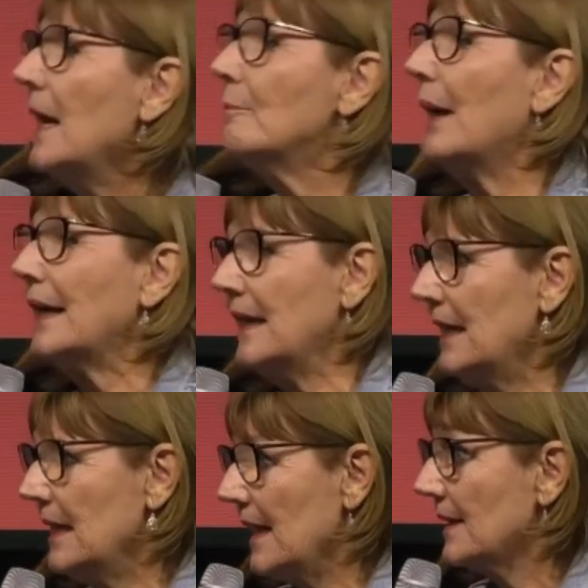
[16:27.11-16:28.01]
but
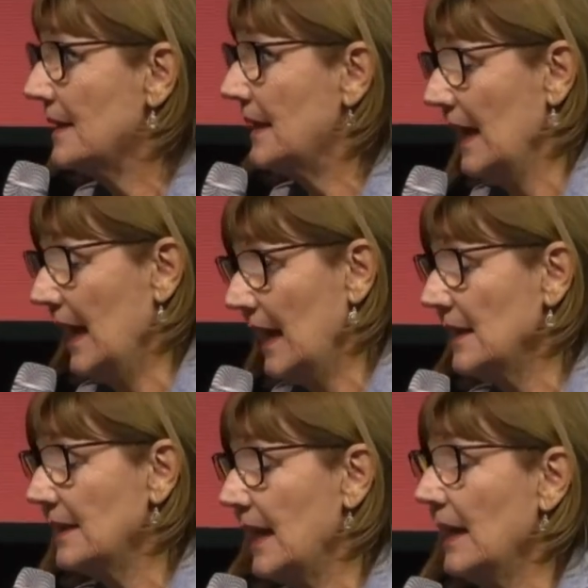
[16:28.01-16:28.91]
He, has, he
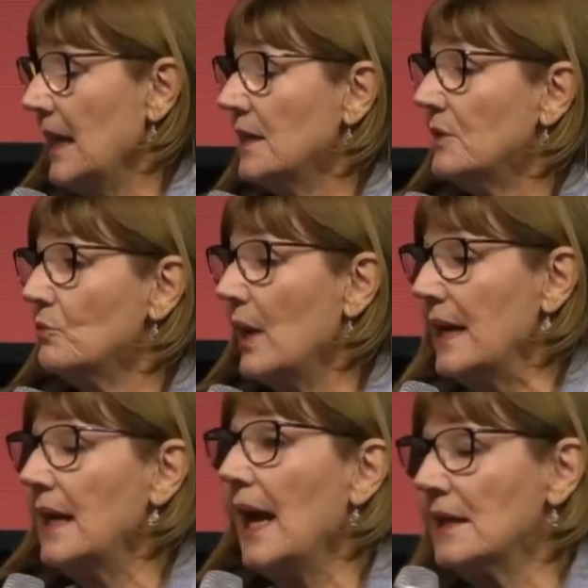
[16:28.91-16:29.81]
is getting us
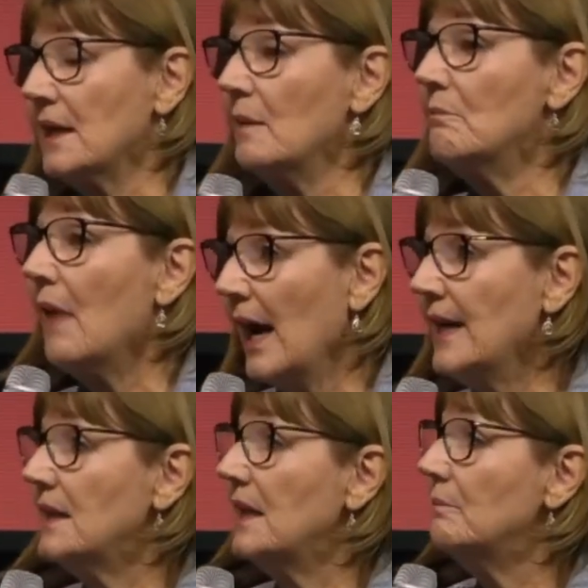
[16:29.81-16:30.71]
ready as a
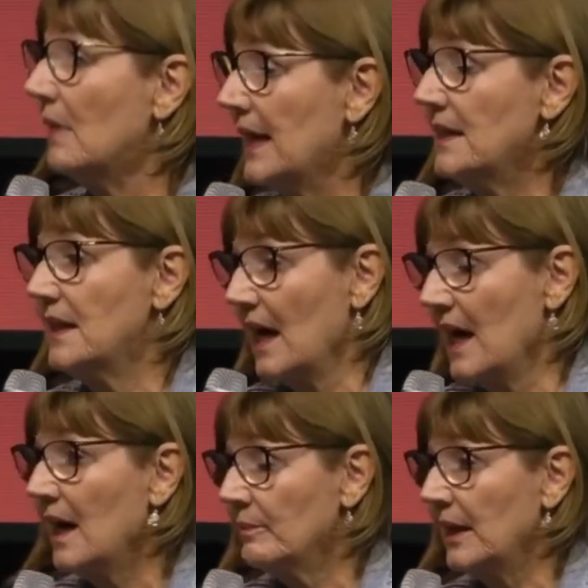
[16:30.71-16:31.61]
mighty, mighty
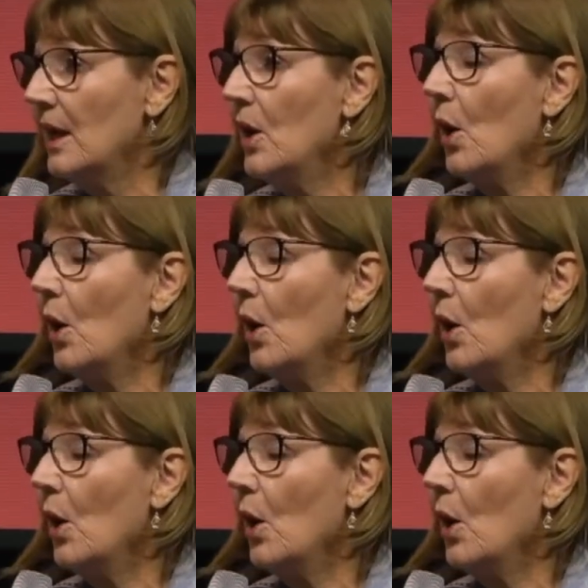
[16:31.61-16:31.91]
army,